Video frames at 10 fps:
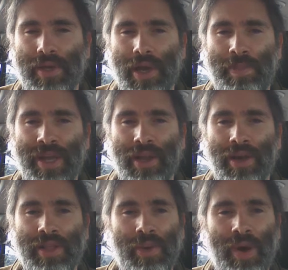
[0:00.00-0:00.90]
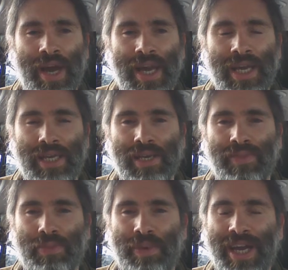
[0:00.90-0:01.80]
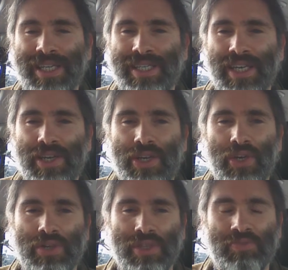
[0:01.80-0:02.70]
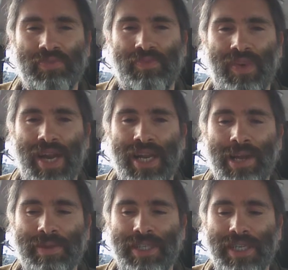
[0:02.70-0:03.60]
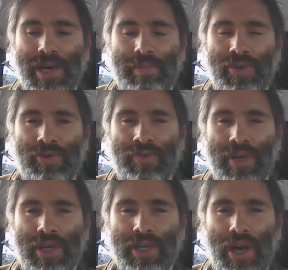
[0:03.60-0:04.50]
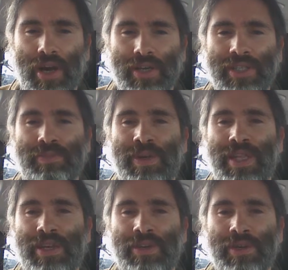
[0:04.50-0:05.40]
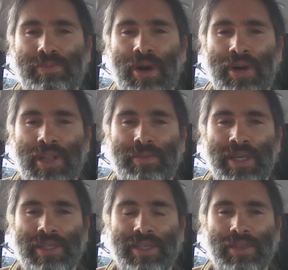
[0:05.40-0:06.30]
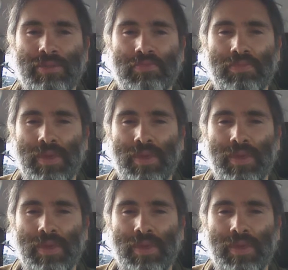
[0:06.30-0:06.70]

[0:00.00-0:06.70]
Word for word: A bit like the way if you're painting, you use a fairly limited number of colours, but then you combine them into